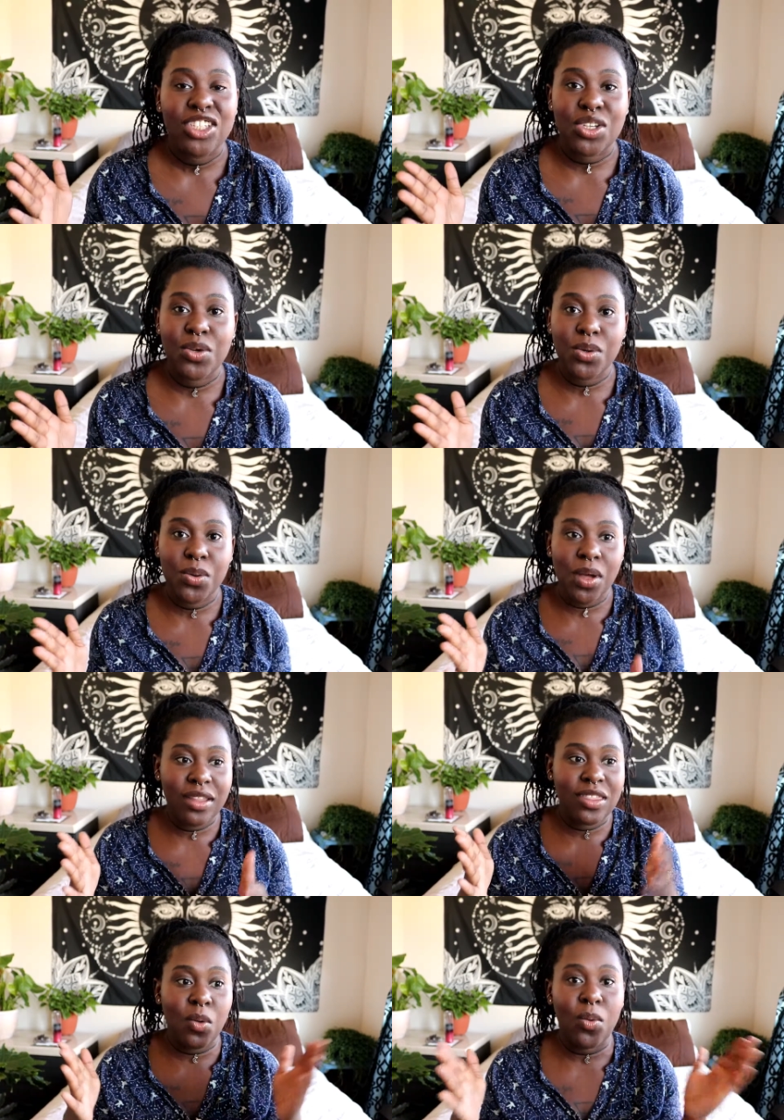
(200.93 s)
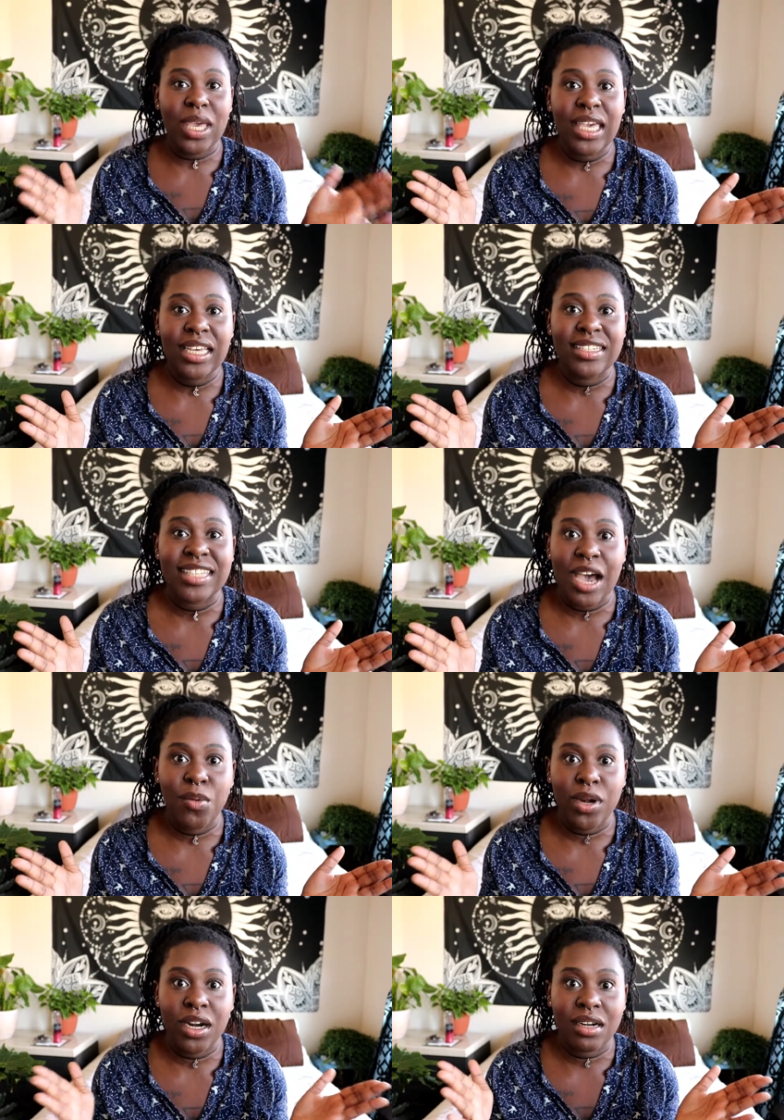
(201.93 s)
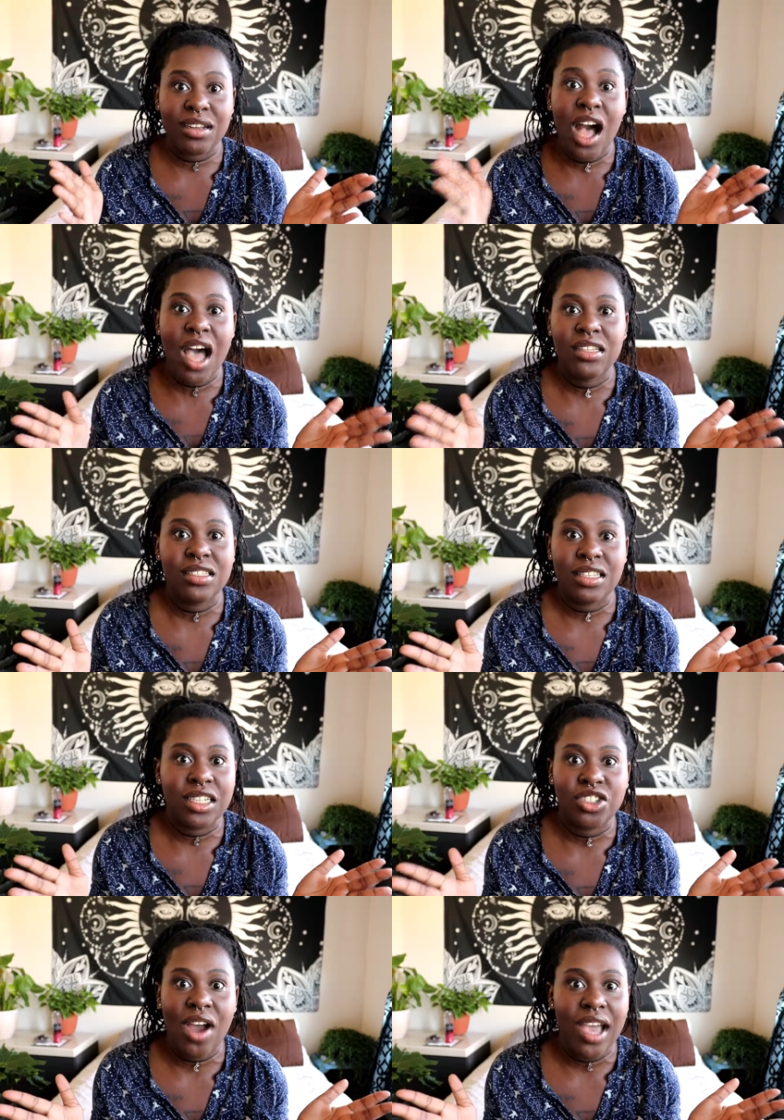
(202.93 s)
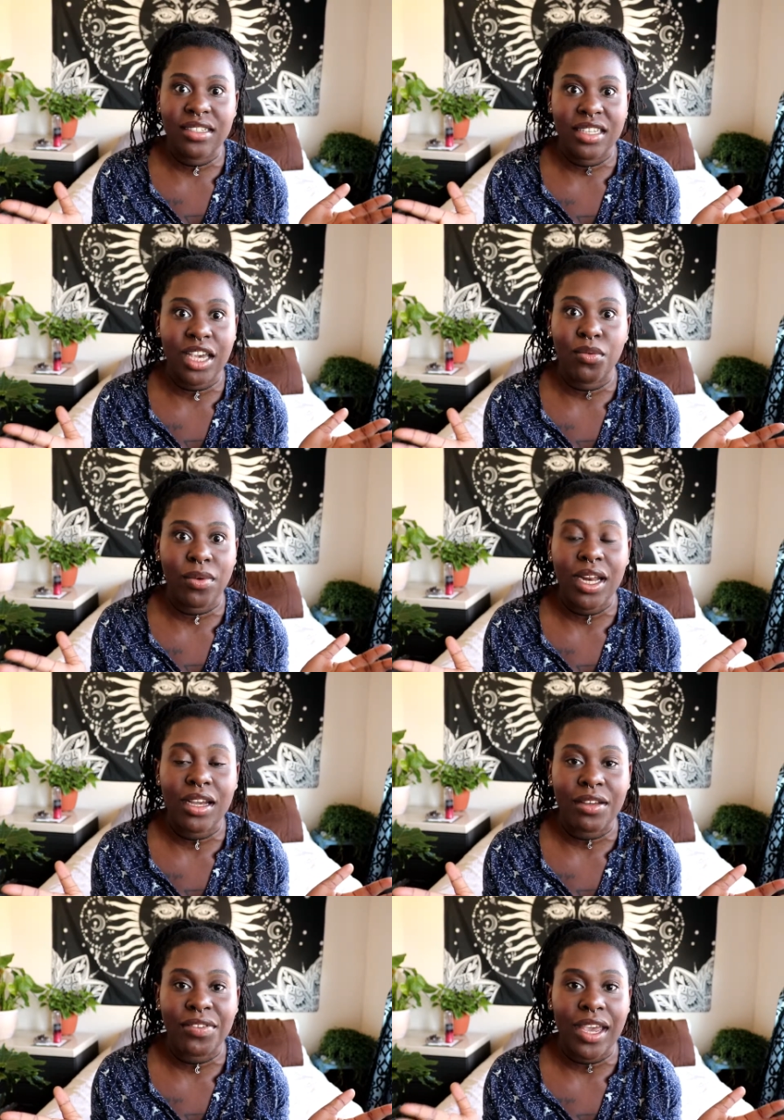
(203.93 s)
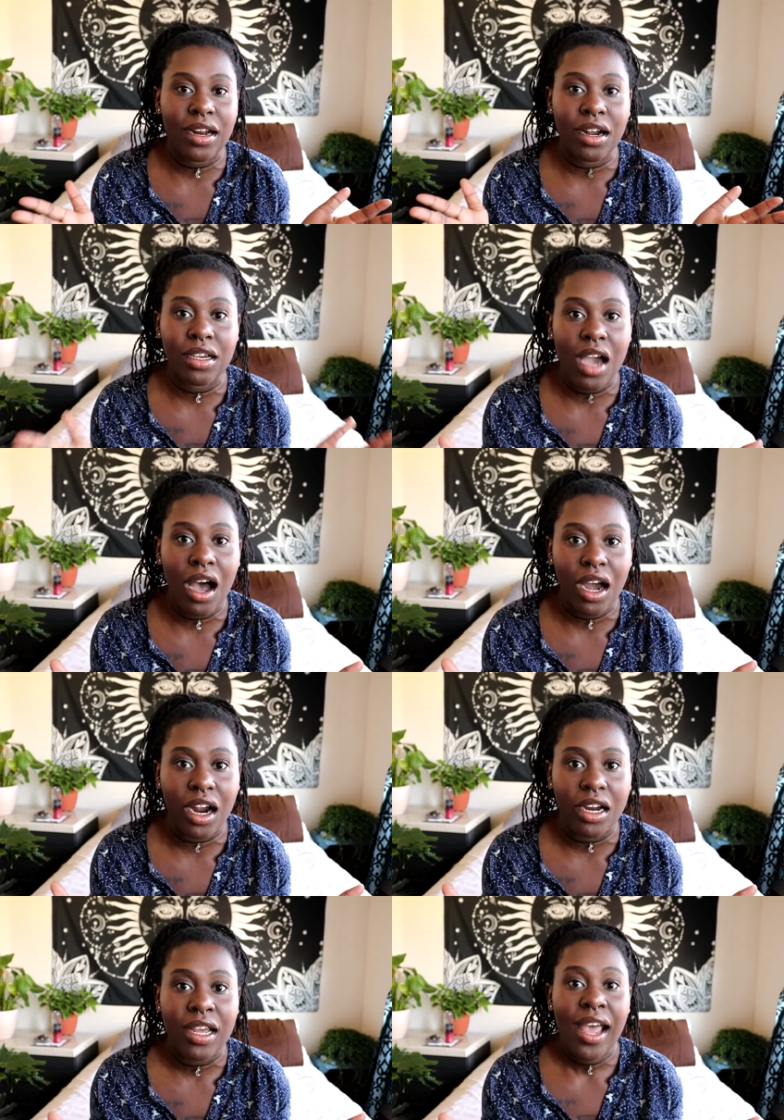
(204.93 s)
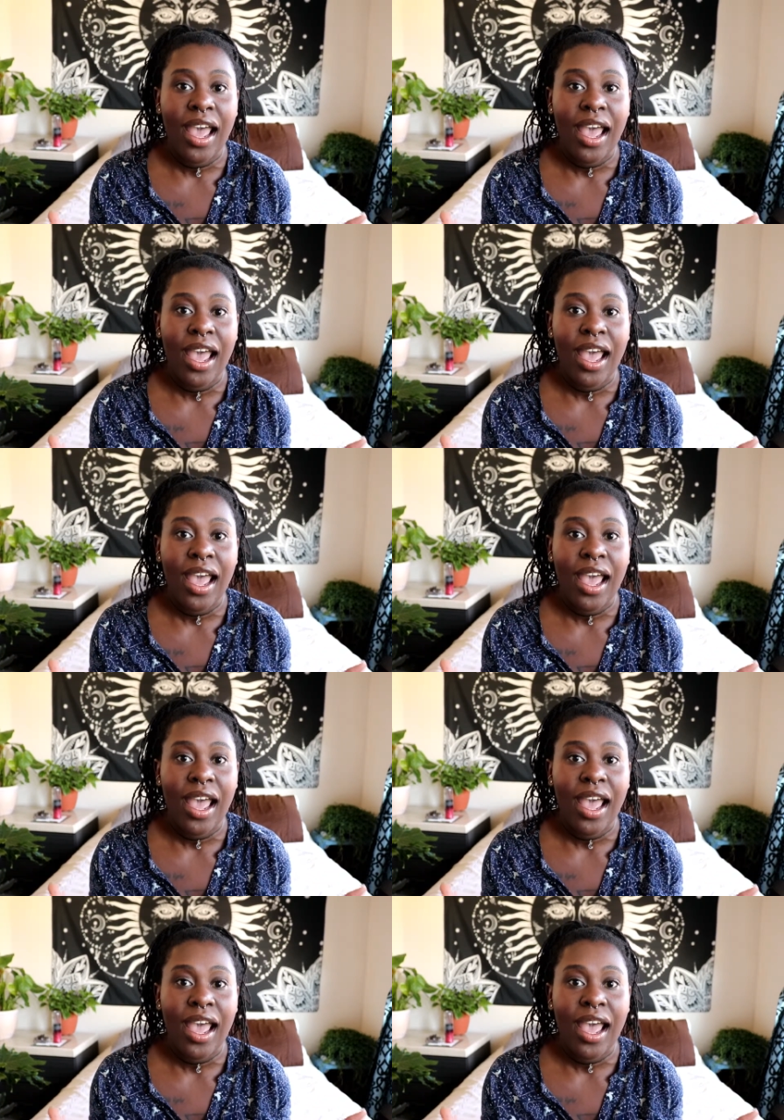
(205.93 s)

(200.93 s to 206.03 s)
to the weeds that we're constantly trying to get rid of in our yard